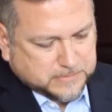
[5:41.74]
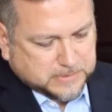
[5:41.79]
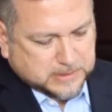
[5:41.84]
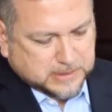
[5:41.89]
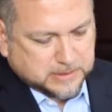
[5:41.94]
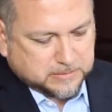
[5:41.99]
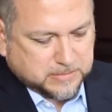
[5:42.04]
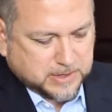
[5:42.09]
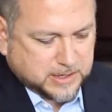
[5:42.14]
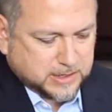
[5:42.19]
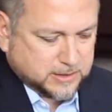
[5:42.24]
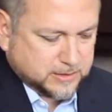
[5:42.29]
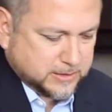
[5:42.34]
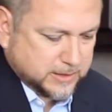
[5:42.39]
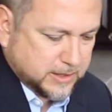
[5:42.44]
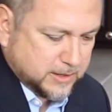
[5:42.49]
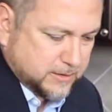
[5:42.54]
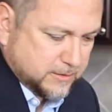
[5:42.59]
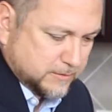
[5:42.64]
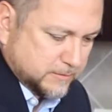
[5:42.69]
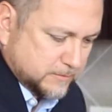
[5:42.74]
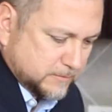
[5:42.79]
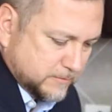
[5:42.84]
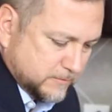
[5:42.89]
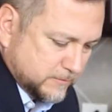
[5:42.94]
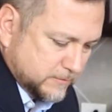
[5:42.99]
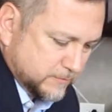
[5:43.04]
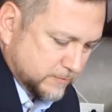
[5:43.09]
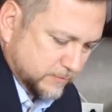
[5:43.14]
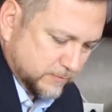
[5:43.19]
And man, yeah.
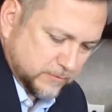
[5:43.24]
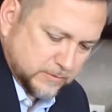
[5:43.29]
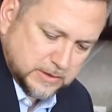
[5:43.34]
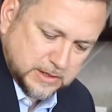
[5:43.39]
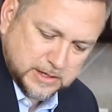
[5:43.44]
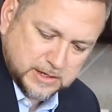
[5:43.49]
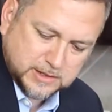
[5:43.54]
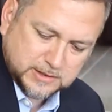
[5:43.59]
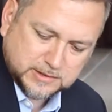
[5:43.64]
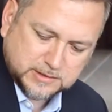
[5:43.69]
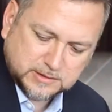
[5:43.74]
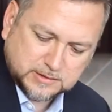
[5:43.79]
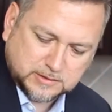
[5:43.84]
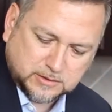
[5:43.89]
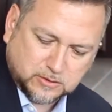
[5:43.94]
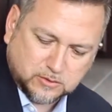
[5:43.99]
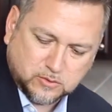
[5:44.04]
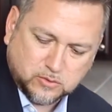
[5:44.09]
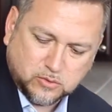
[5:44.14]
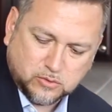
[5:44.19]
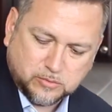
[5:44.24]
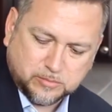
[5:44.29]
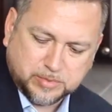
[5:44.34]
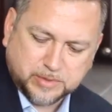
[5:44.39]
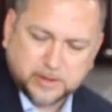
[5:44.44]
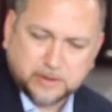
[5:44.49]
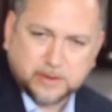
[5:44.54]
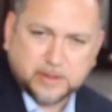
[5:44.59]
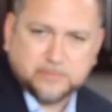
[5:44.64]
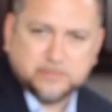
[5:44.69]
And it's just a cool
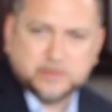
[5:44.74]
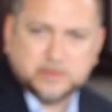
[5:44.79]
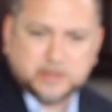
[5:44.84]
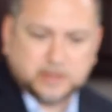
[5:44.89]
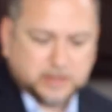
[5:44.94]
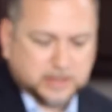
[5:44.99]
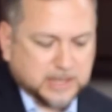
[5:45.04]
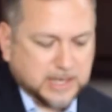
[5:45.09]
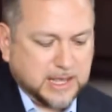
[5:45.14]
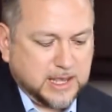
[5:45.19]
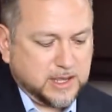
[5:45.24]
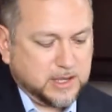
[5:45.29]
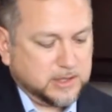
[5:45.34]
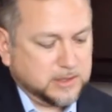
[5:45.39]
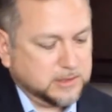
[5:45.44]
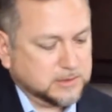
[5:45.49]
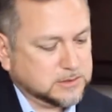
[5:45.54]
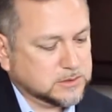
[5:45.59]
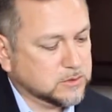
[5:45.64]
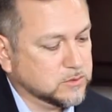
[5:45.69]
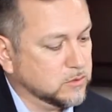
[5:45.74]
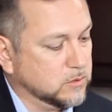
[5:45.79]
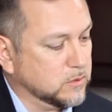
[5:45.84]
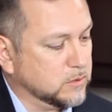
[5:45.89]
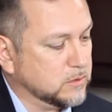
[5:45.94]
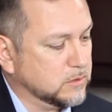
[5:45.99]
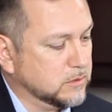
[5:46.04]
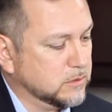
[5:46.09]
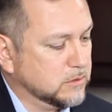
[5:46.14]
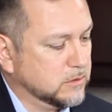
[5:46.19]
beer. Even the can is
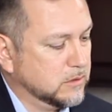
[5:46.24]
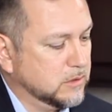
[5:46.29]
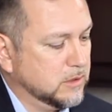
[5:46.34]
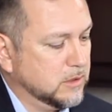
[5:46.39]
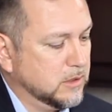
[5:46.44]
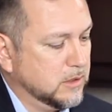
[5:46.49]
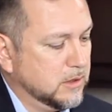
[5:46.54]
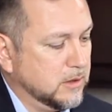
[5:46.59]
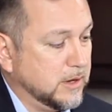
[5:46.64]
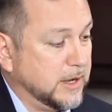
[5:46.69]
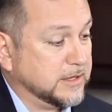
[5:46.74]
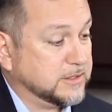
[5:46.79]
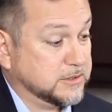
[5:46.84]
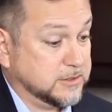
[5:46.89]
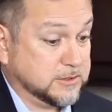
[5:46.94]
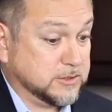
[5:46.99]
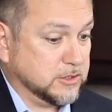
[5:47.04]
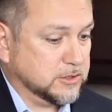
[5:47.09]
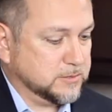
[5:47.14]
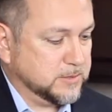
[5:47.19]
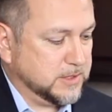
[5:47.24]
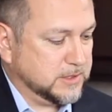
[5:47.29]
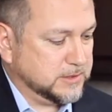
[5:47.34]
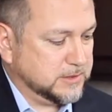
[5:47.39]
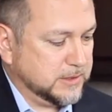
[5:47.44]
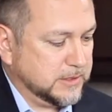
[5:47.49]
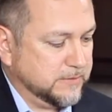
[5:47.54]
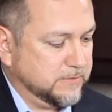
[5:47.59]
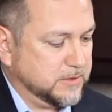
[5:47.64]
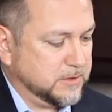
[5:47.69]
cool. Excuse me,
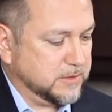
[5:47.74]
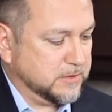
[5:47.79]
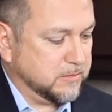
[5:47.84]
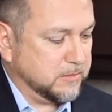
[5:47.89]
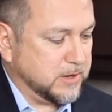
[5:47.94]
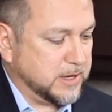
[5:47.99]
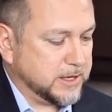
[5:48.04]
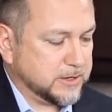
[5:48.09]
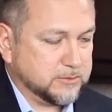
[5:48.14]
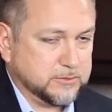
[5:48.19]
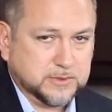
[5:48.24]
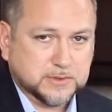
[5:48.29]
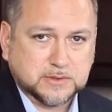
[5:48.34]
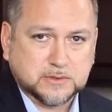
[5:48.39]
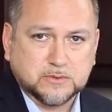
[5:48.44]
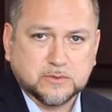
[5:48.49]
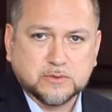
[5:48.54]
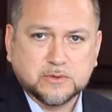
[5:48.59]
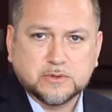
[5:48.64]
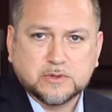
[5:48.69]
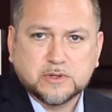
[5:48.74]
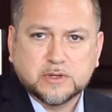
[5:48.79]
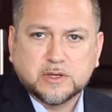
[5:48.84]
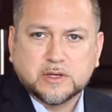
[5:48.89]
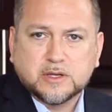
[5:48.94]
even the bottle is cool.